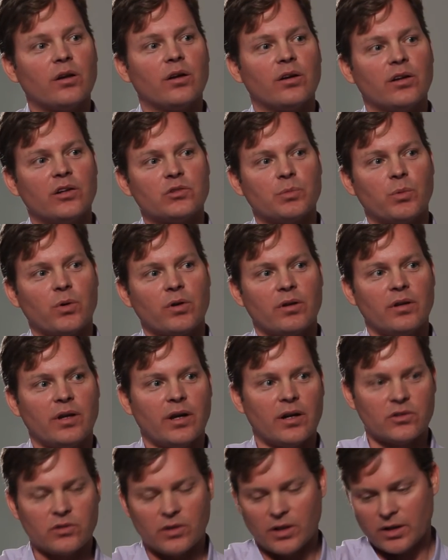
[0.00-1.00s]
it's more than that.
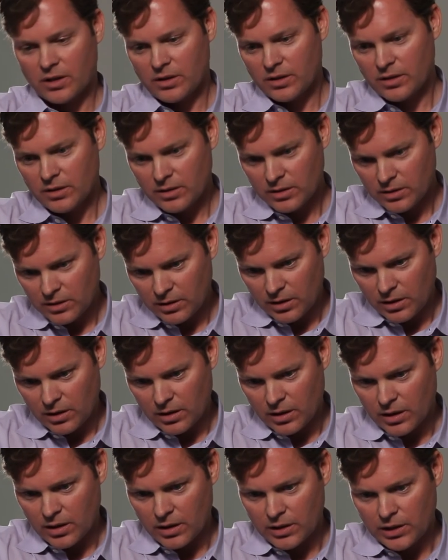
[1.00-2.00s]
It's like
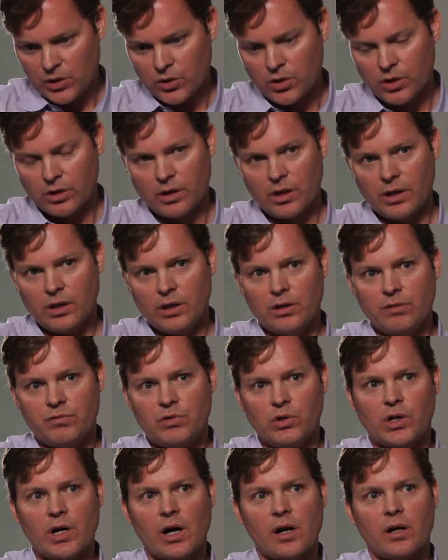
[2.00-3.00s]
uh, you can, if
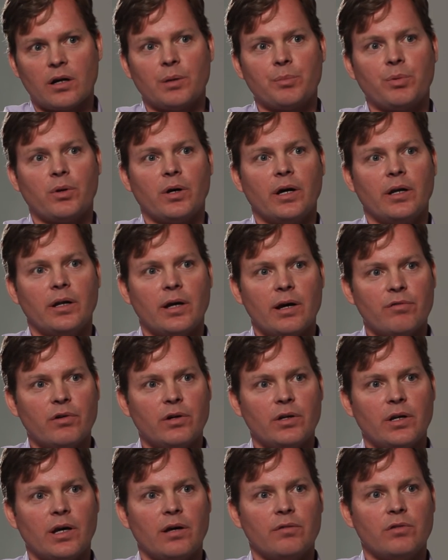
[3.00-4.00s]
you got on a plane every
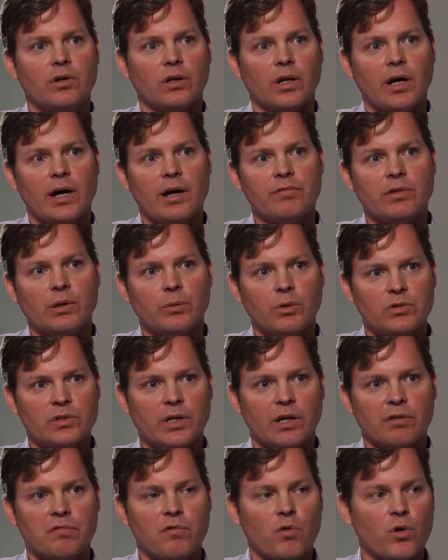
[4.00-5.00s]
day of your life, it would
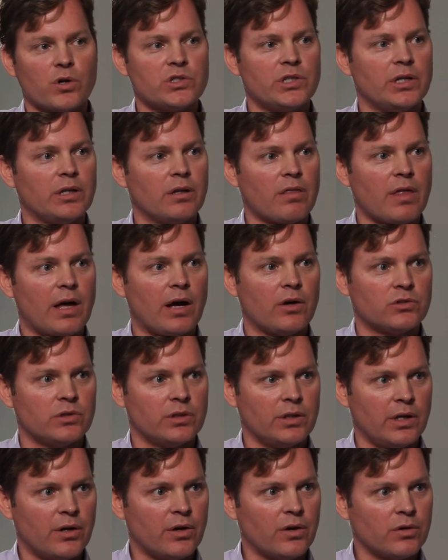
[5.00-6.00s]
take 14,000
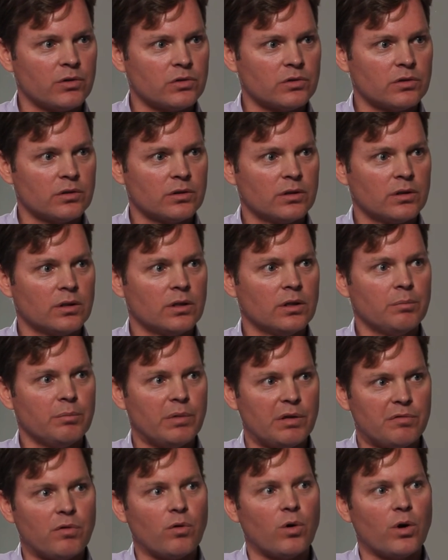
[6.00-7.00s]
years right, you
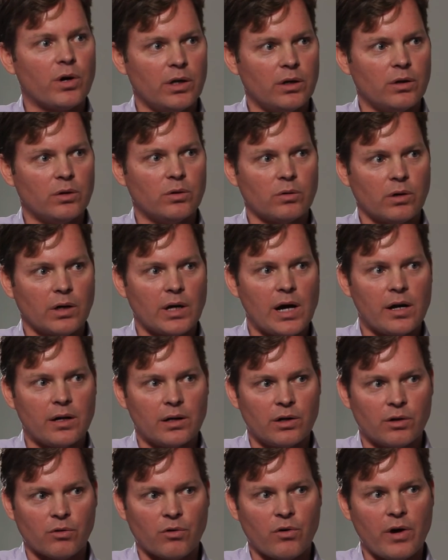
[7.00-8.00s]
before go. you got in
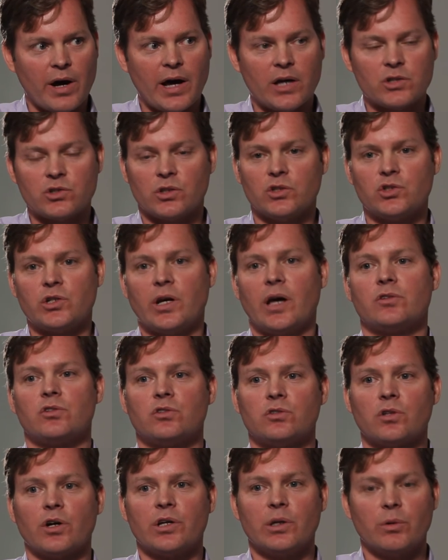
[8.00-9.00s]
a crash, and
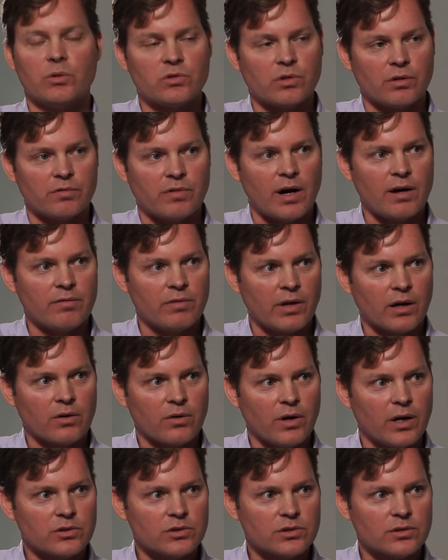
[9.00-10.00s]
chances are you would survive that
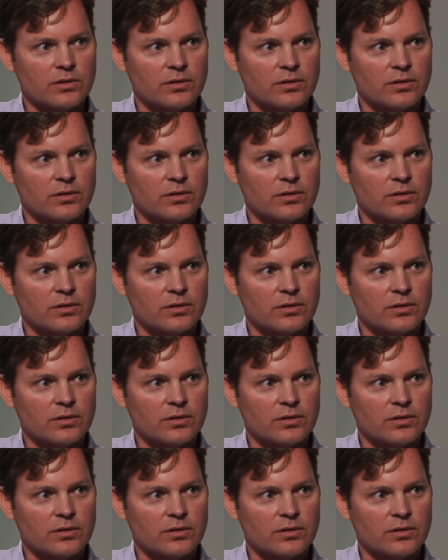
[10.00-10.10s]
crash.